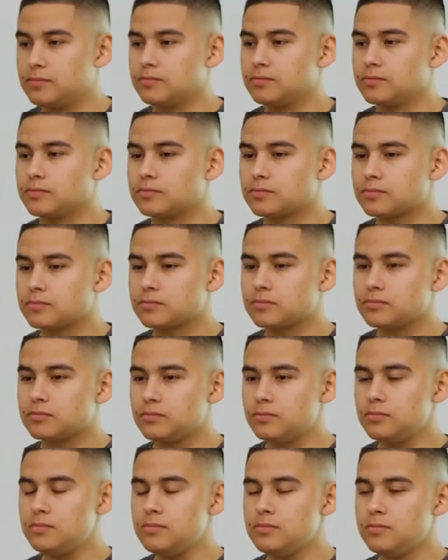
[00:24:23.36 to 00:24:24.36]

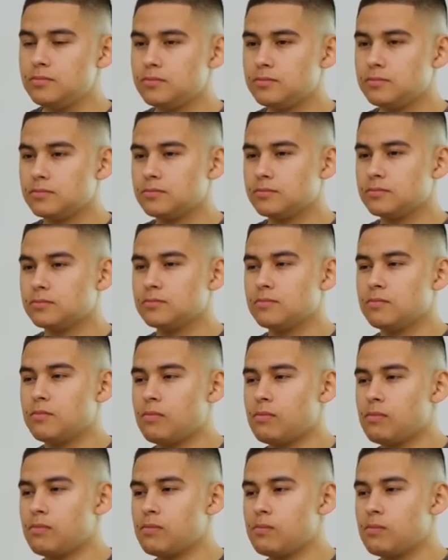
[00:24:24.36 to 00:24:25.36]

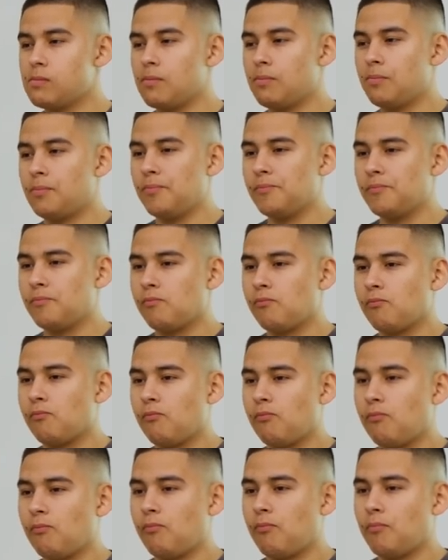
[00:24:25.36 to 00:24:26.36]

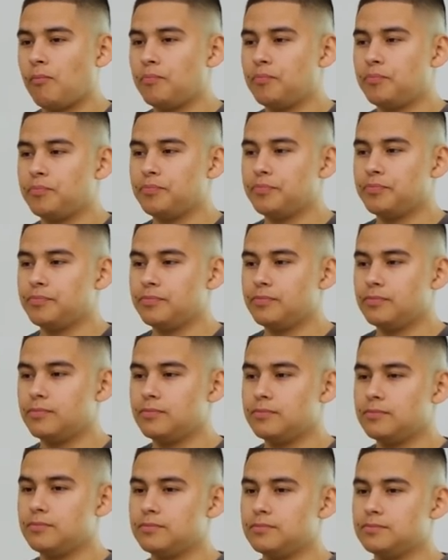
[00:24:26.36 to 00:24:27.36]

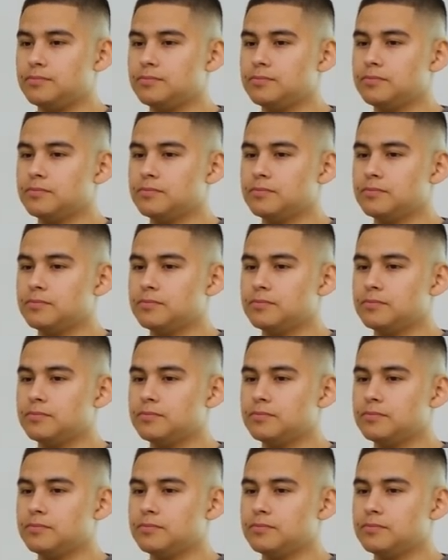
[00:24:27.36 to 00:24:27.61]
(silent)